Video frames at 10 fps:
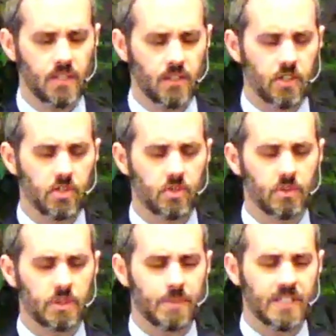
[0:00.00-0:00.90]
you
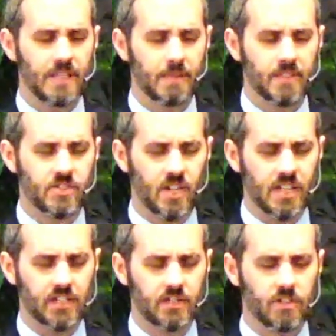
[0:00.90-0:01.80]
would be
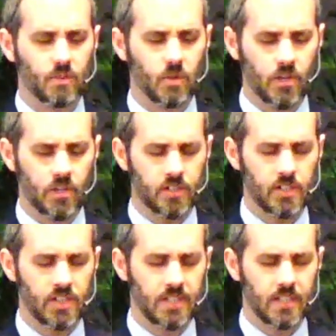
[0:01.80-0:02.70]
demonstrating to the
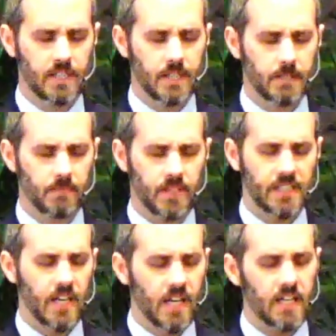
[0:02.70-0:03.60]
world
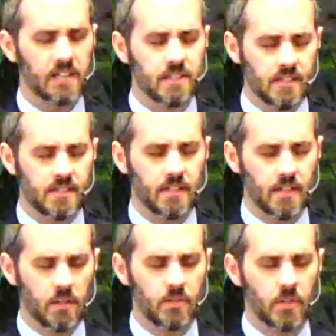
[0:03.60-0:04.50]
that God doesn't
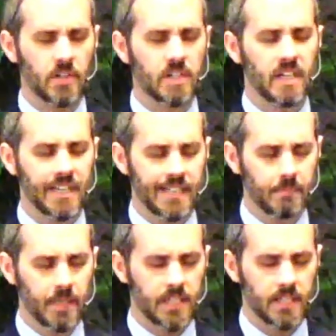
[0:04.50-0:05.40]
overlook
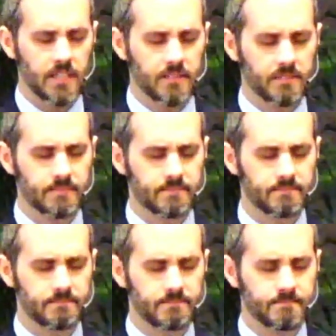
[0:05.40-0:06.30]
anybody.
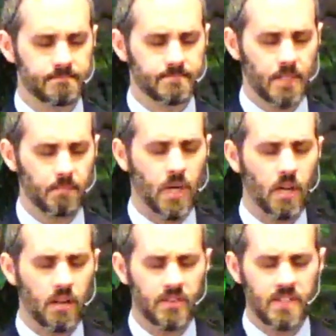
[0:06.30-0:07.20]
Pray
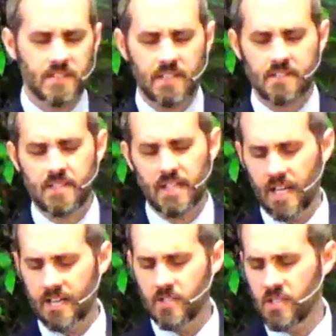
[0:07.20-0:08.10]
all of these things
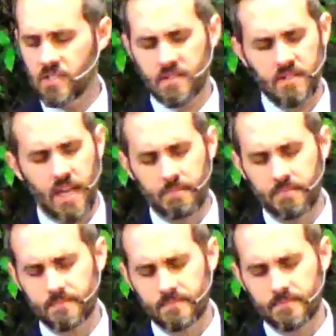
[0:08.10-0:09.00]
today in Jesus' name.
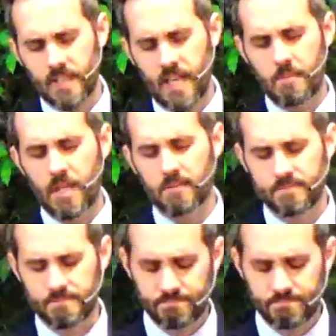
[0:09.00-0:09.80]
Amen.